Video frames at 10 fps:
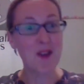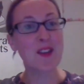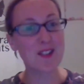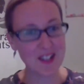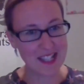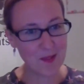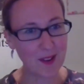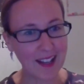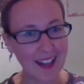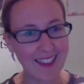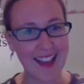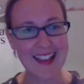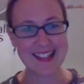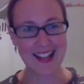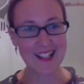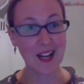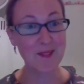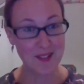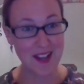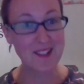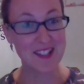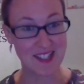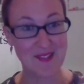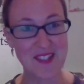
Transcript: you should see what color that is next time you notice them.